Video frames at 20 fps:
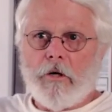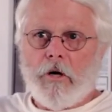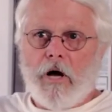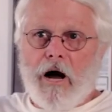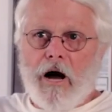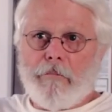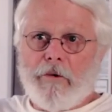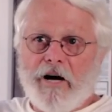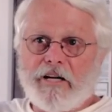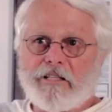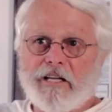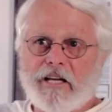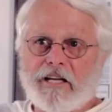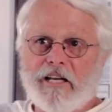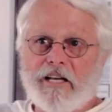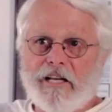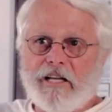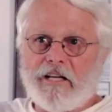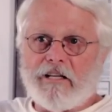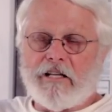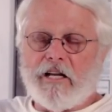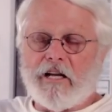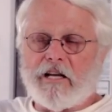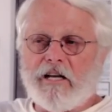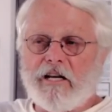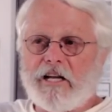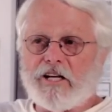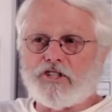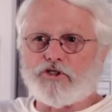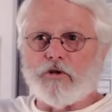I might take
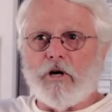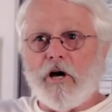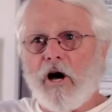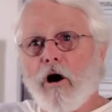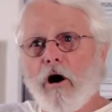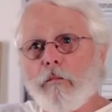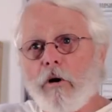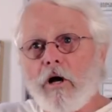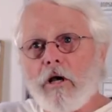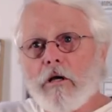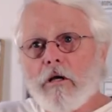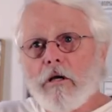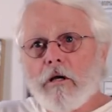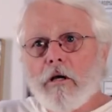an extra helmet